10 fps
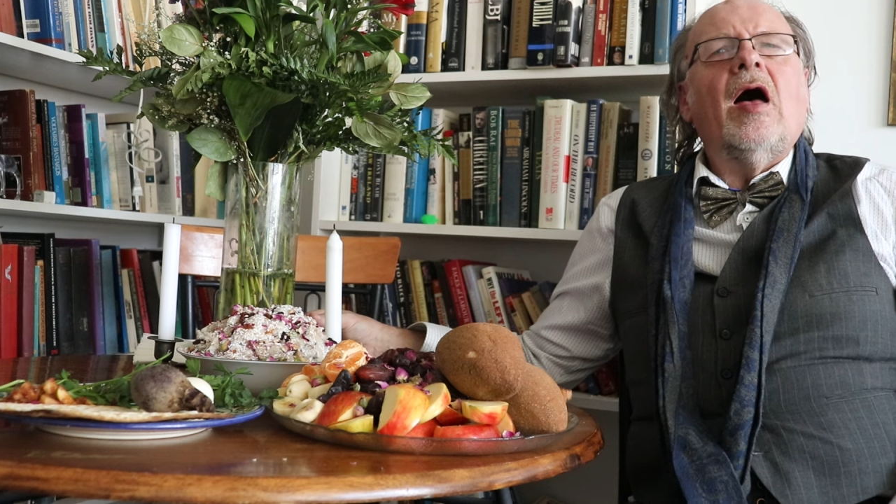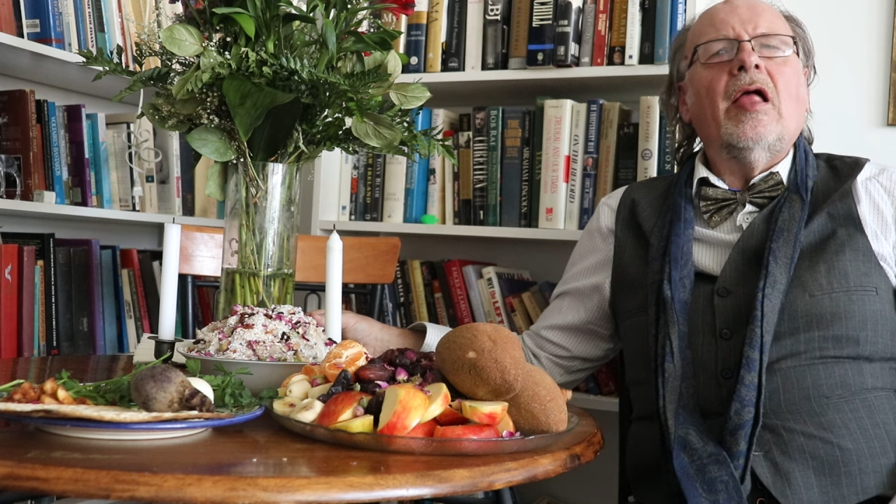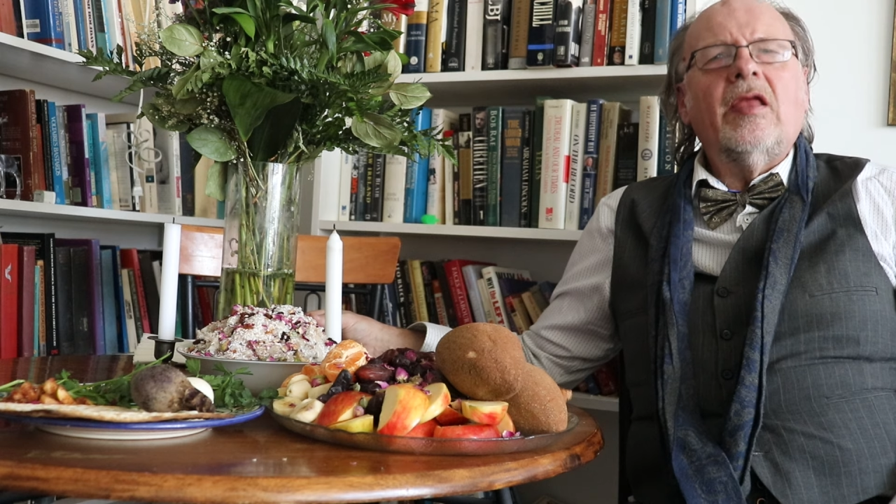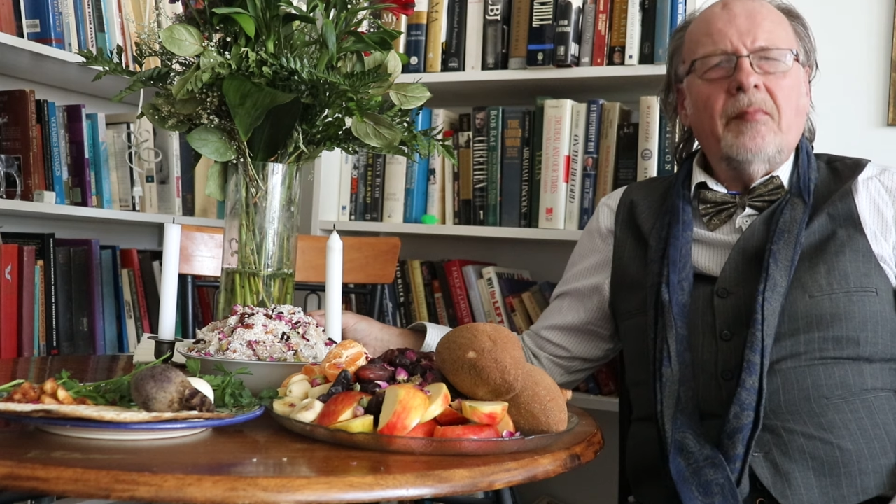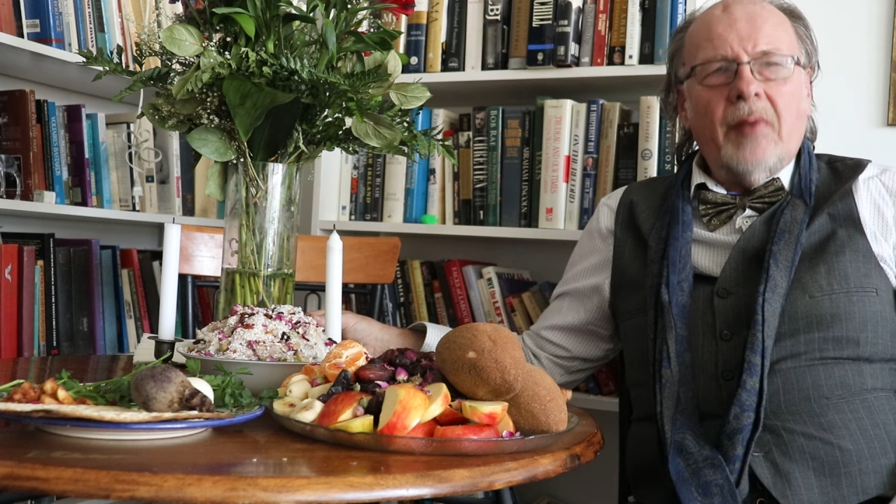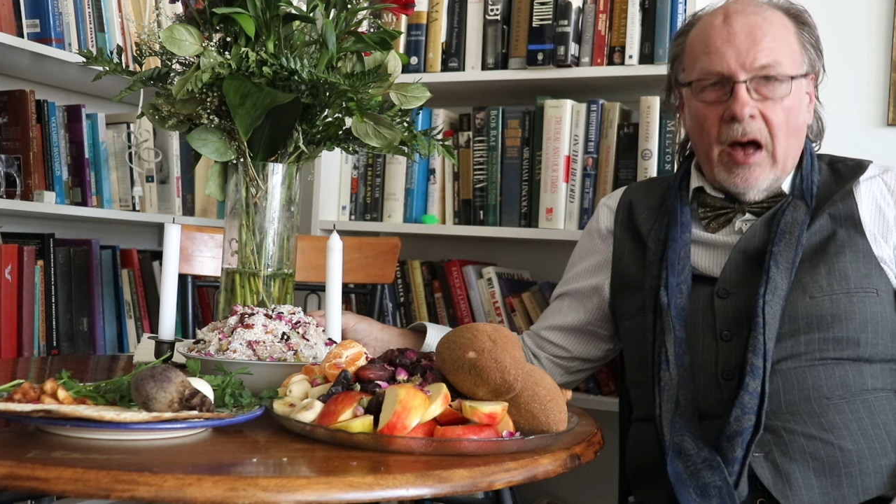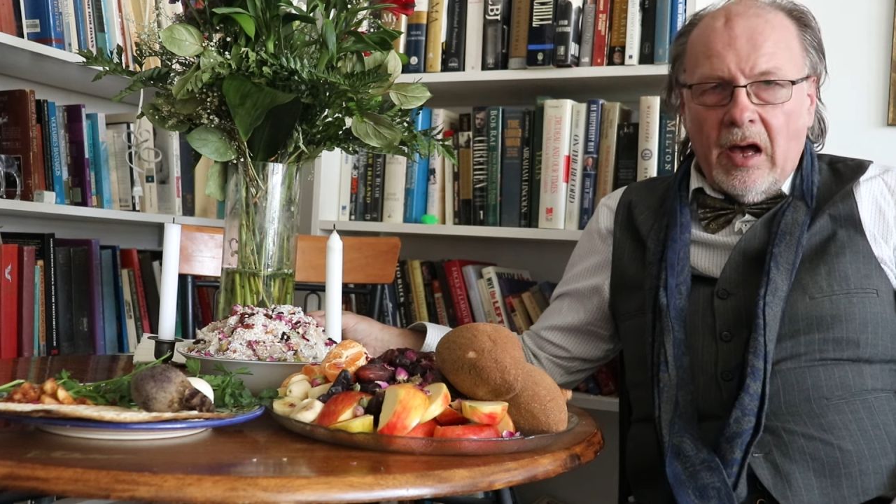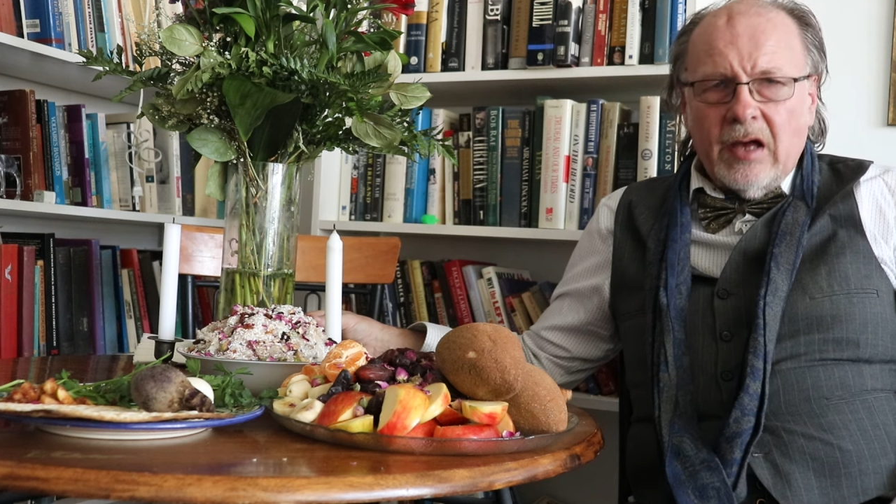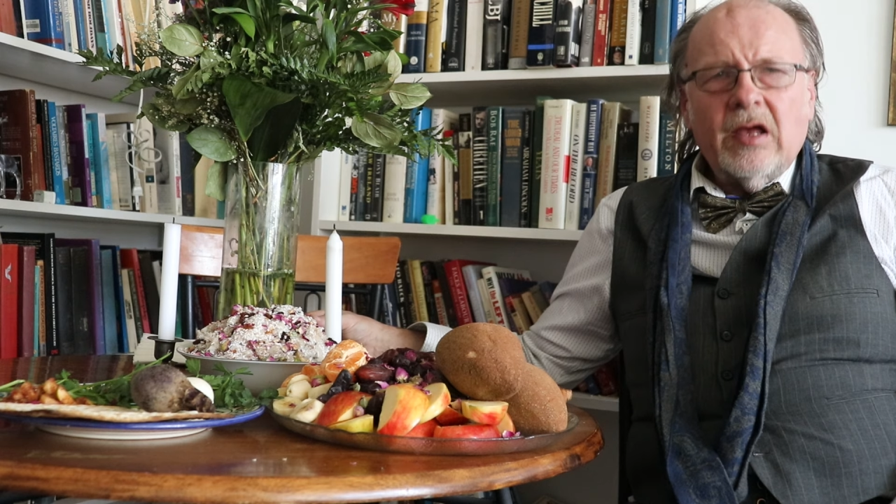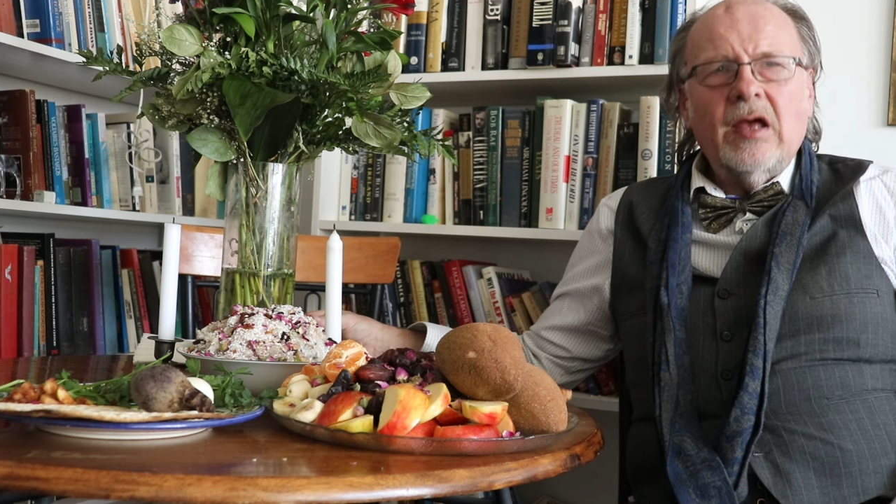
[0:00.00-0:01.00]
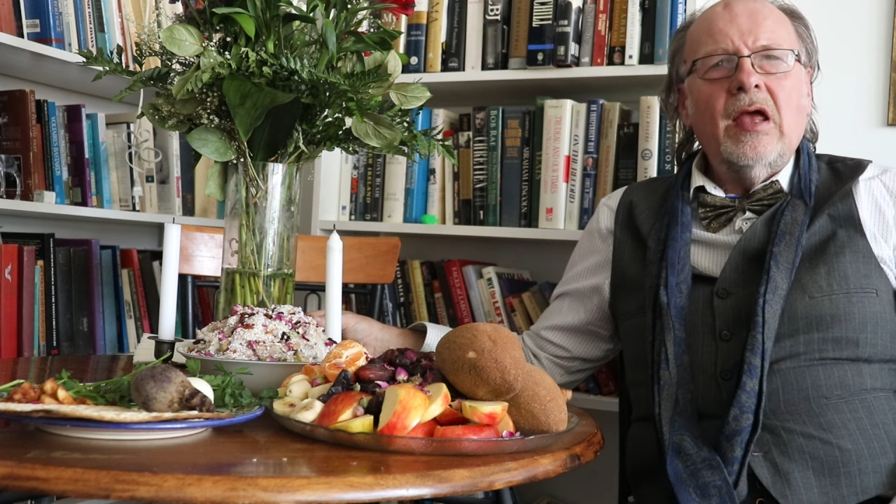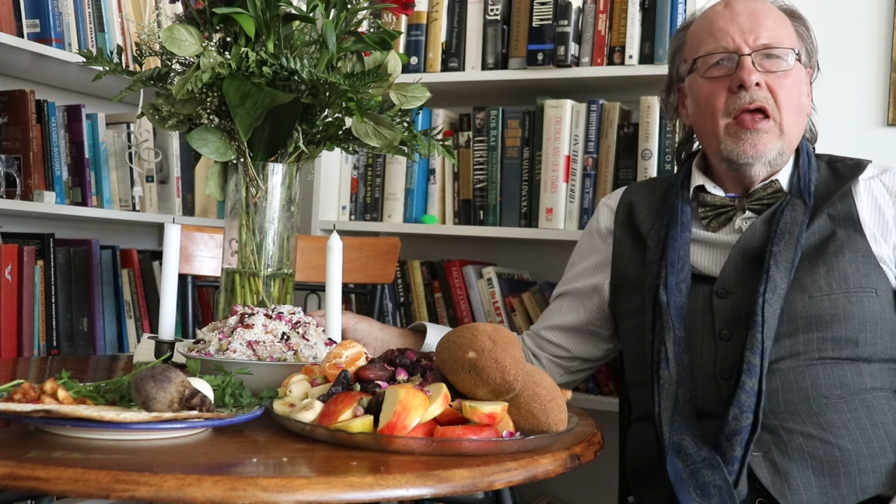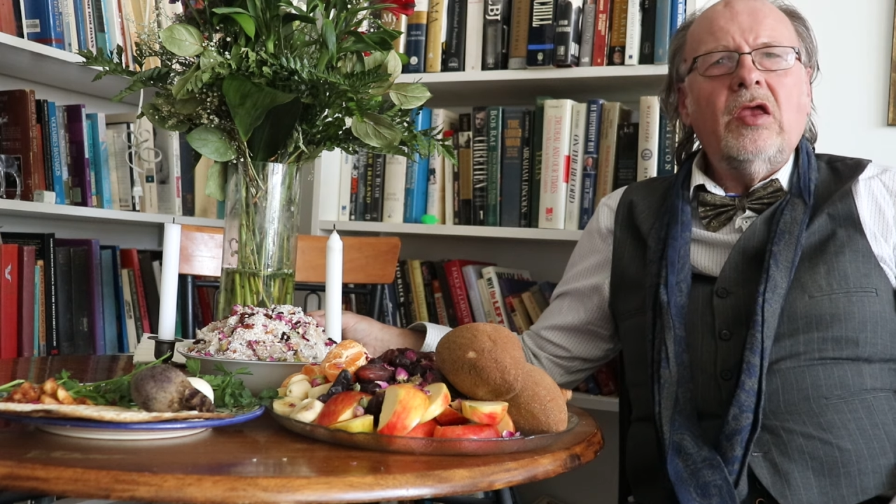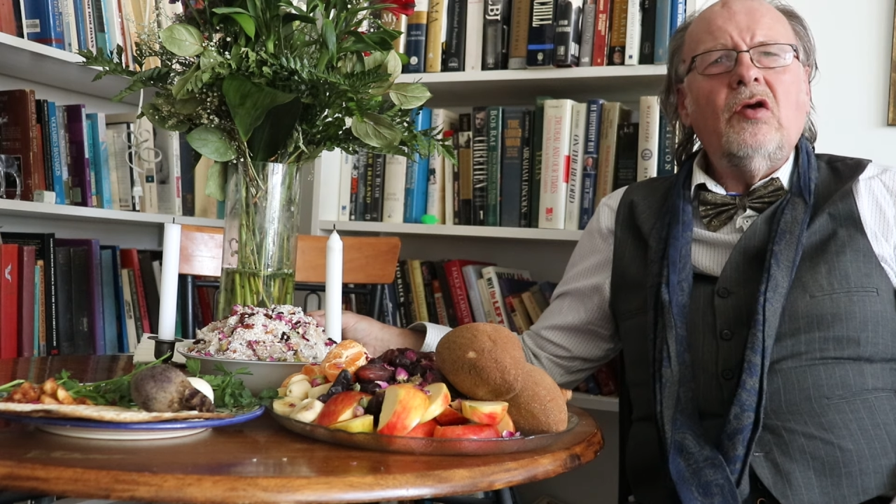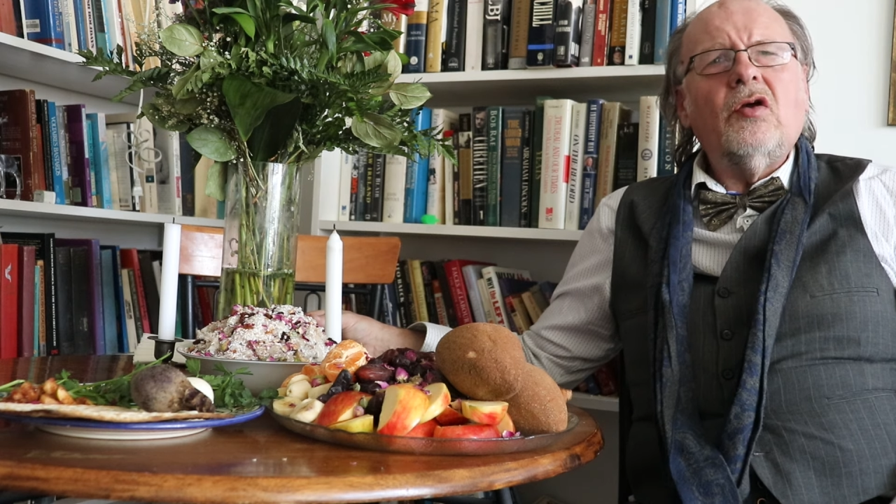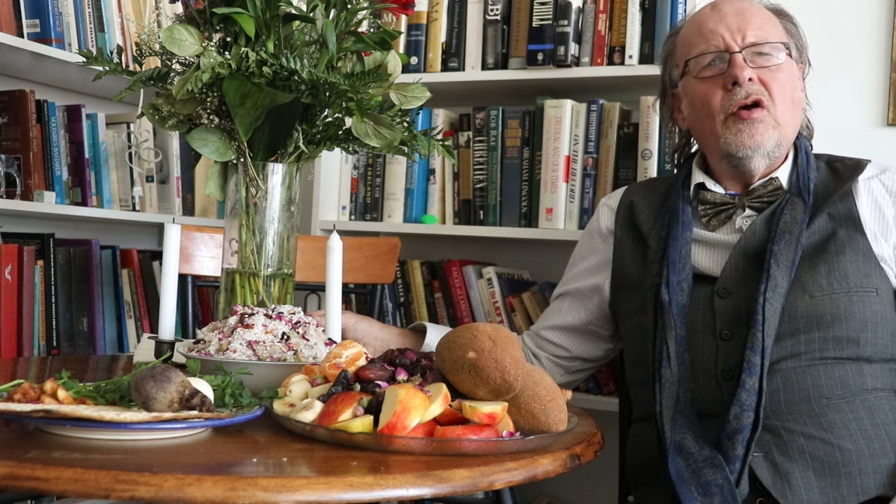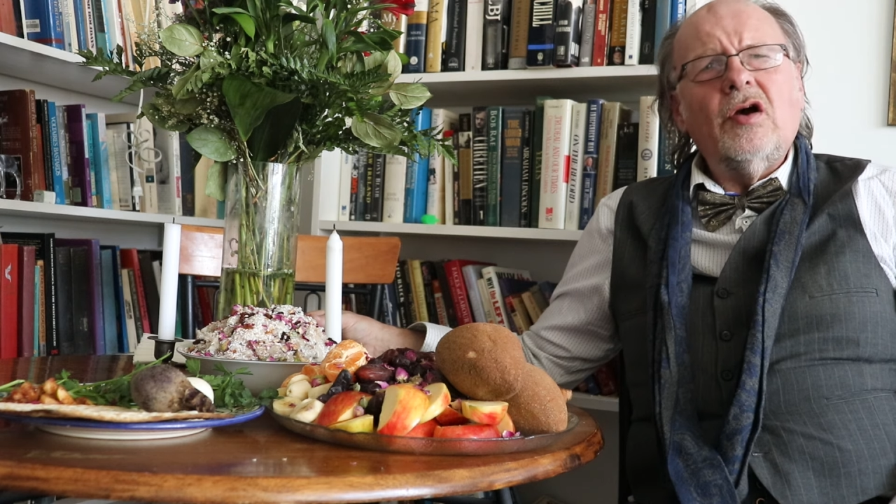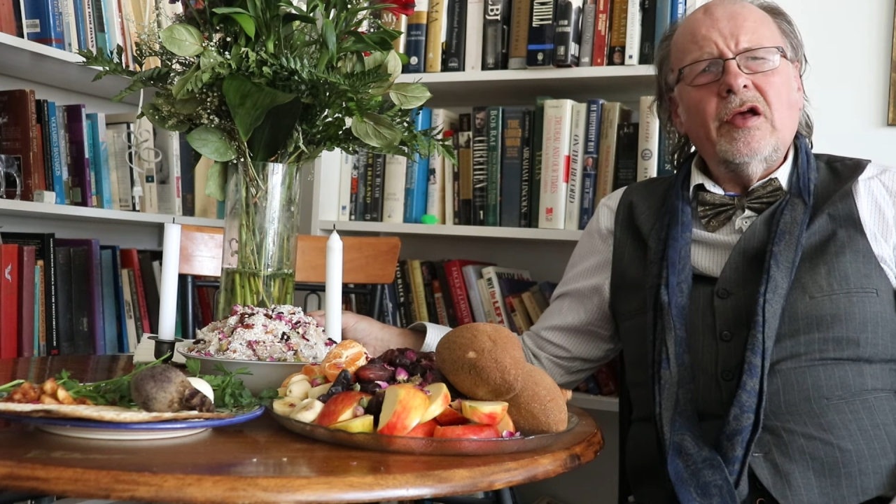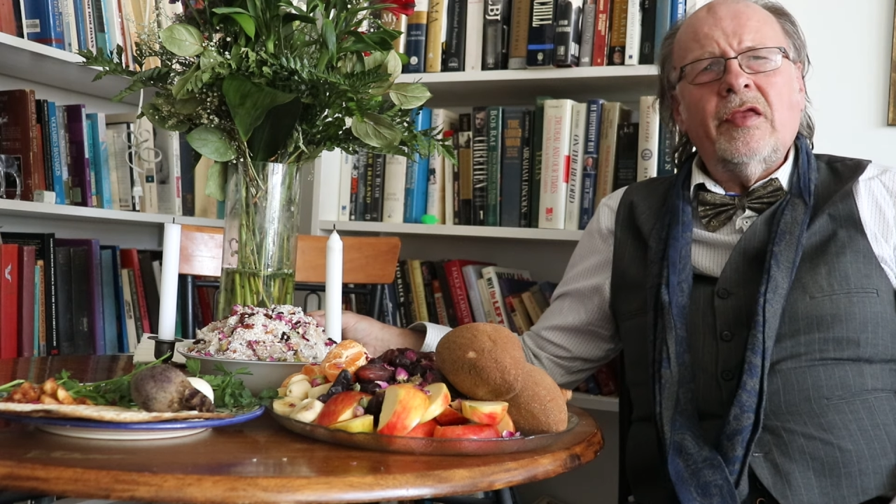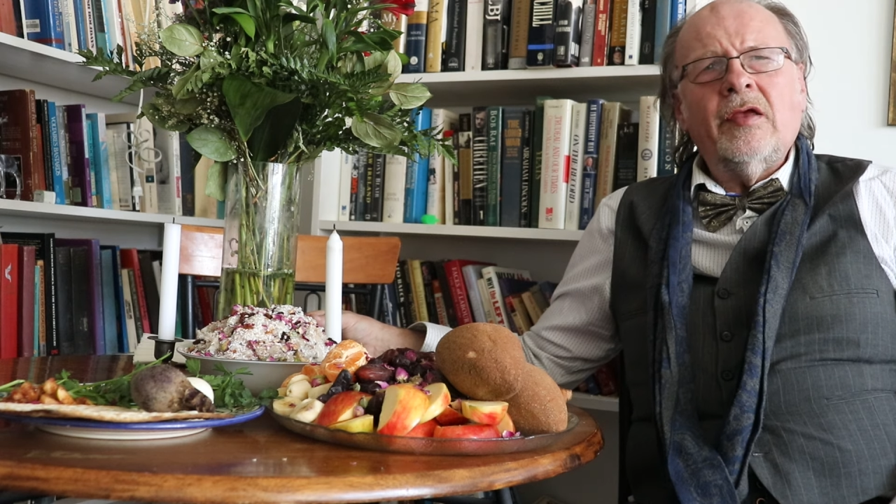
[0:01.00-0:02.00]
Ali Bagh, you
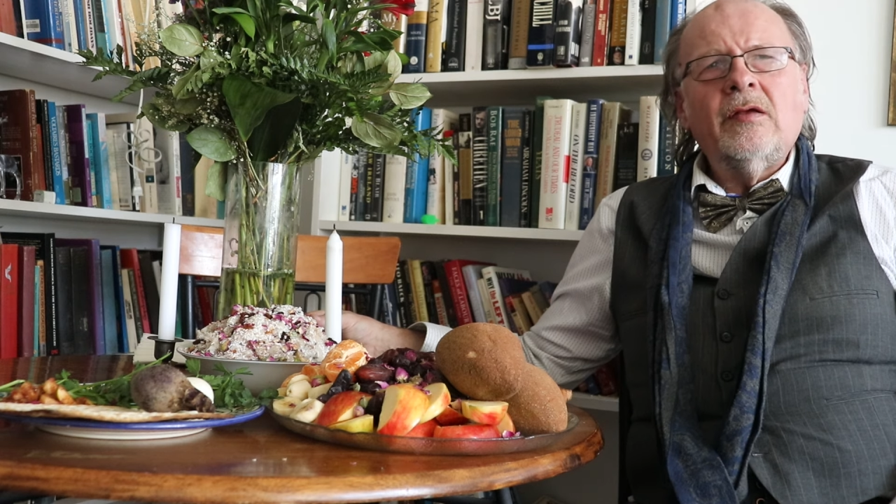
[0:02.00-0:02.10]
could.